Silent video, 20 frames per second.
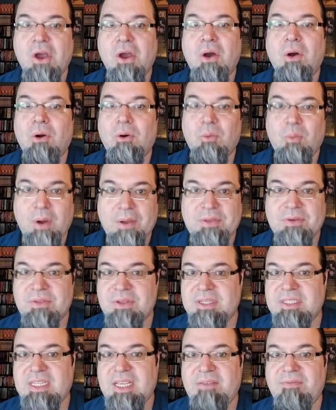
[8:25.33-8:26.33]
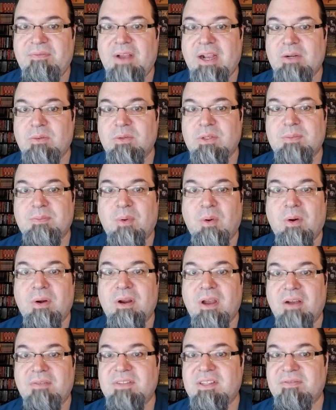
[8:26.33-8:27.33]
or whether the defect was born
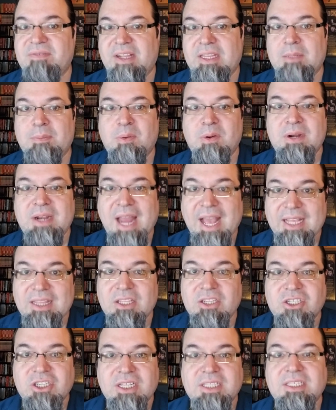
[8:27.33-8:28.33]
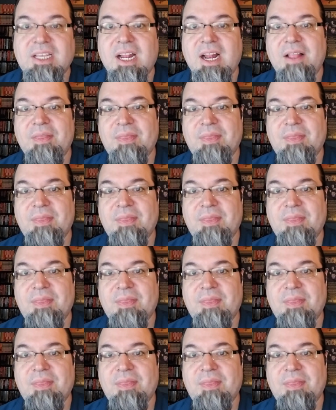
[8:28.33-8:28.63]
of developer negligence.